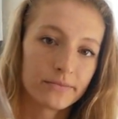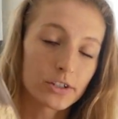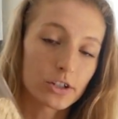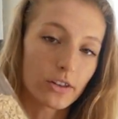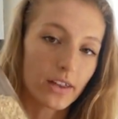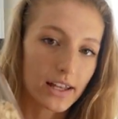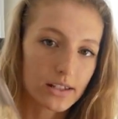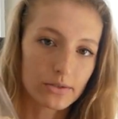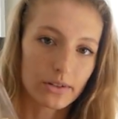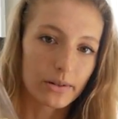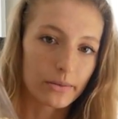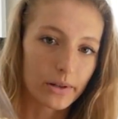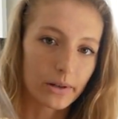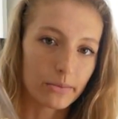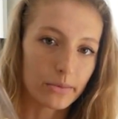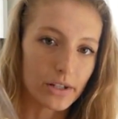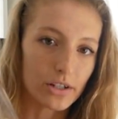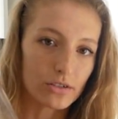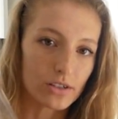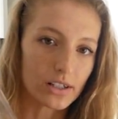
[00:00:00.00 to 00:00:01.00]
So that's what I'm
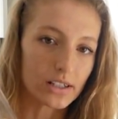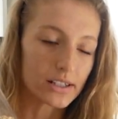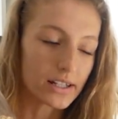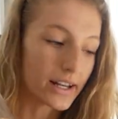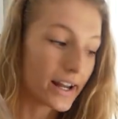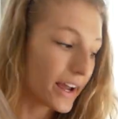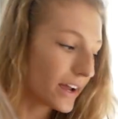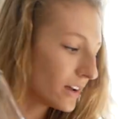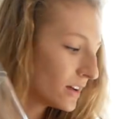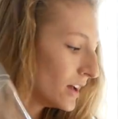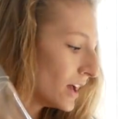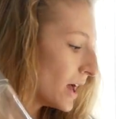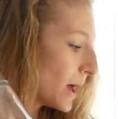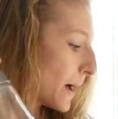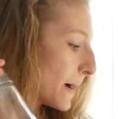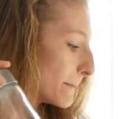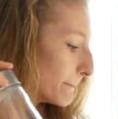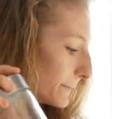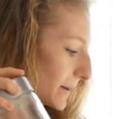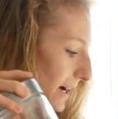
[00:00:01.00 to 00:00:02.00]
going to be using today,
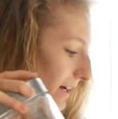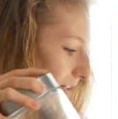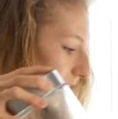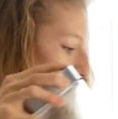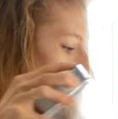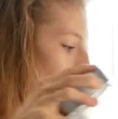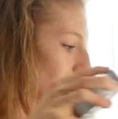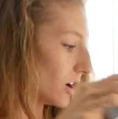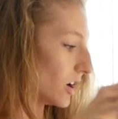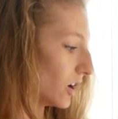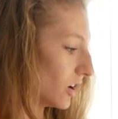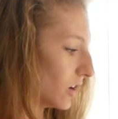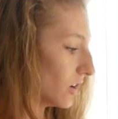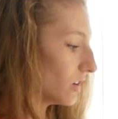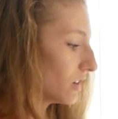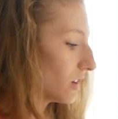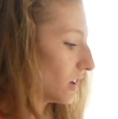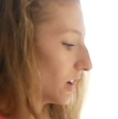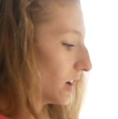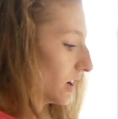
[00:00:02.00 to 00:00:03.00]
but
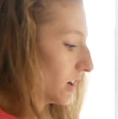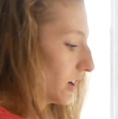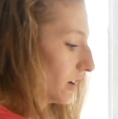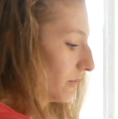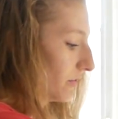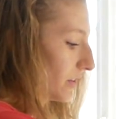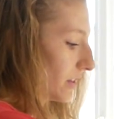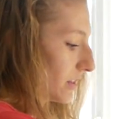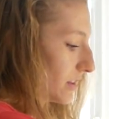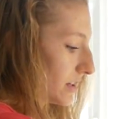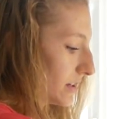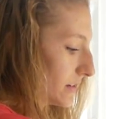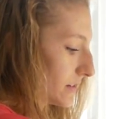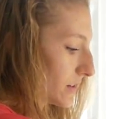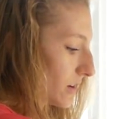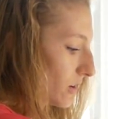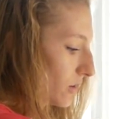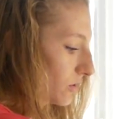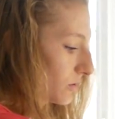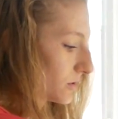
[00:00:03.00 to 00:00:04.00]
all of these
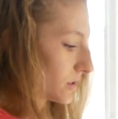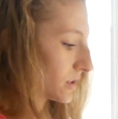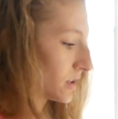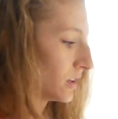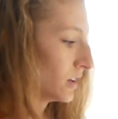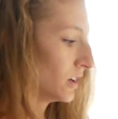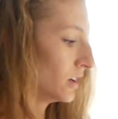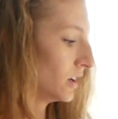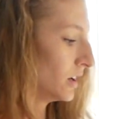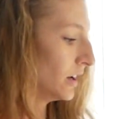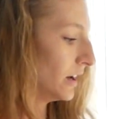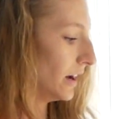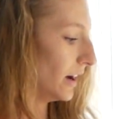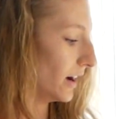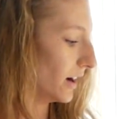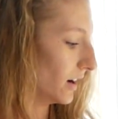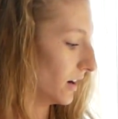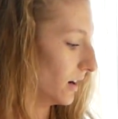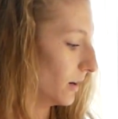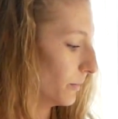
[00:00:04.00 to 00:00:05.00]
oats
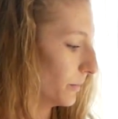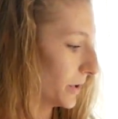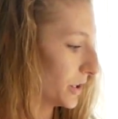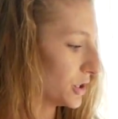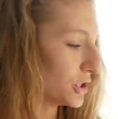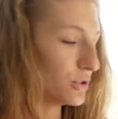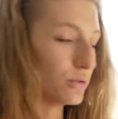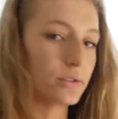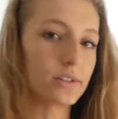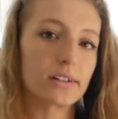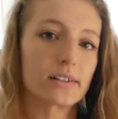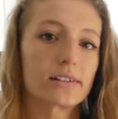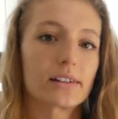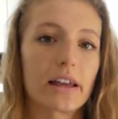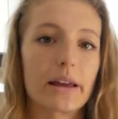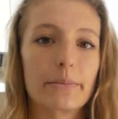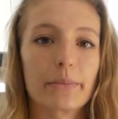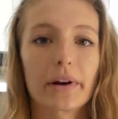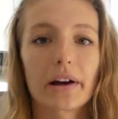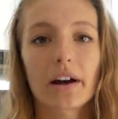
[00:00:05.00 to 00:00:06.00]
use the
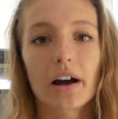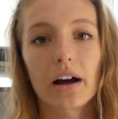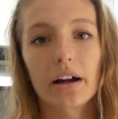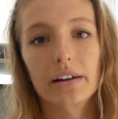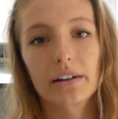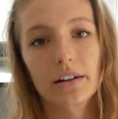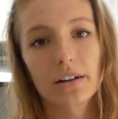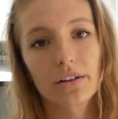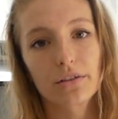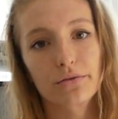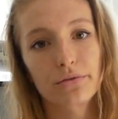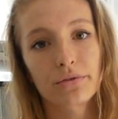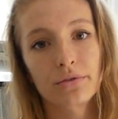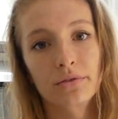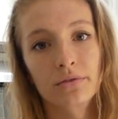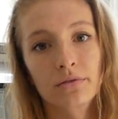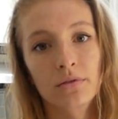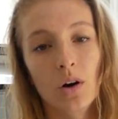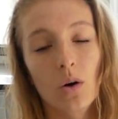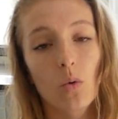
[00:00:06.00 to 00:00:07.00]
same kind of
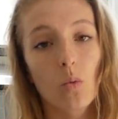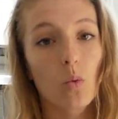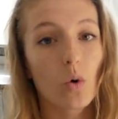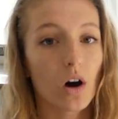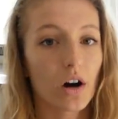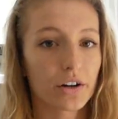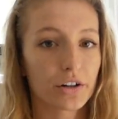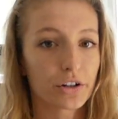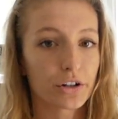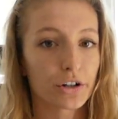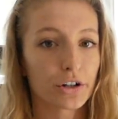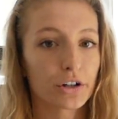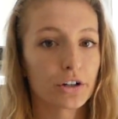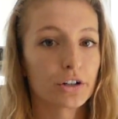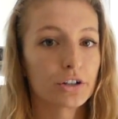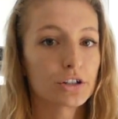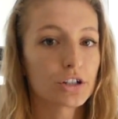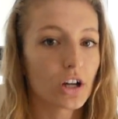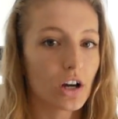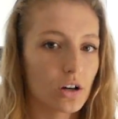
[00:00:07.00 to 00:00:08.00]

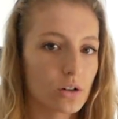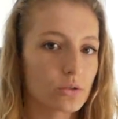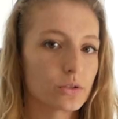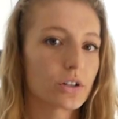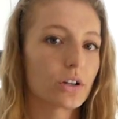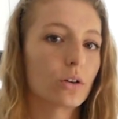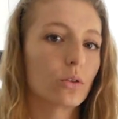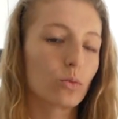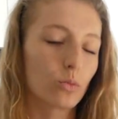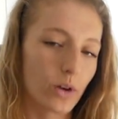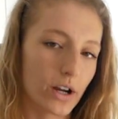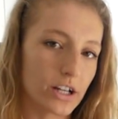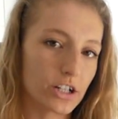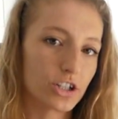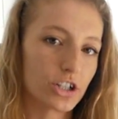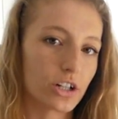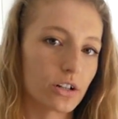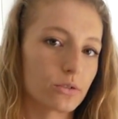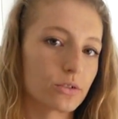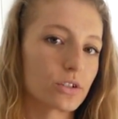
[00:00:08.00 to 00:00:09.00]
water to oat
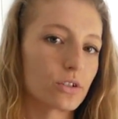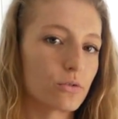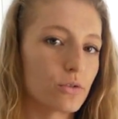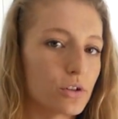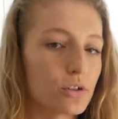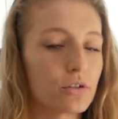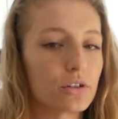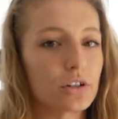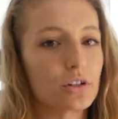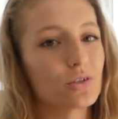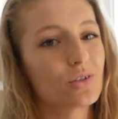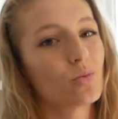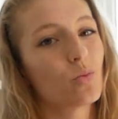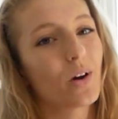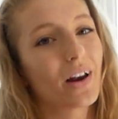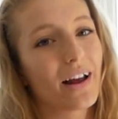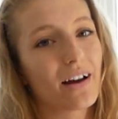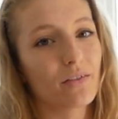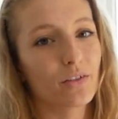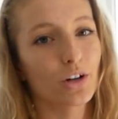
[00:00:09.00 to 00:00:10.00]
ratio, so you can use
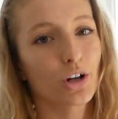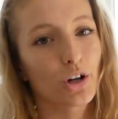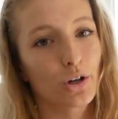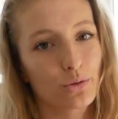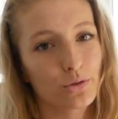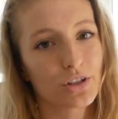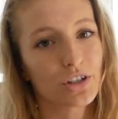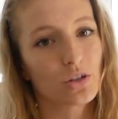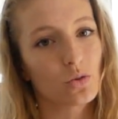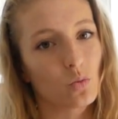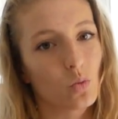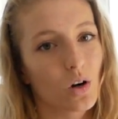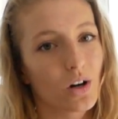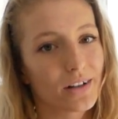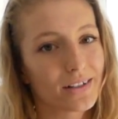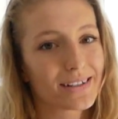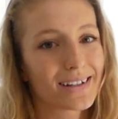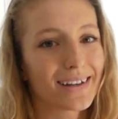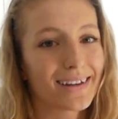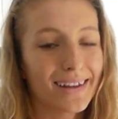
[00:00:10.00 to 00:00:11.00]
whatever oat you
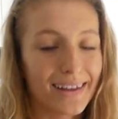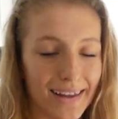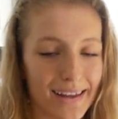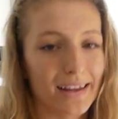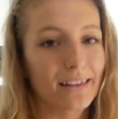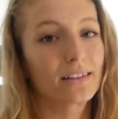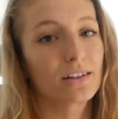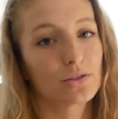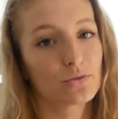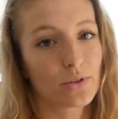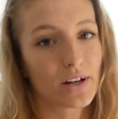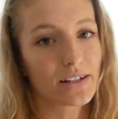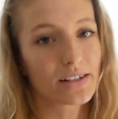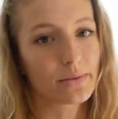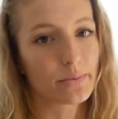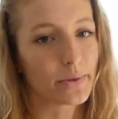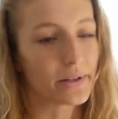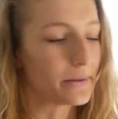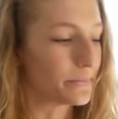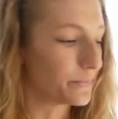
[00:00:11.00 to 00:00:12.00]
want in this recipe.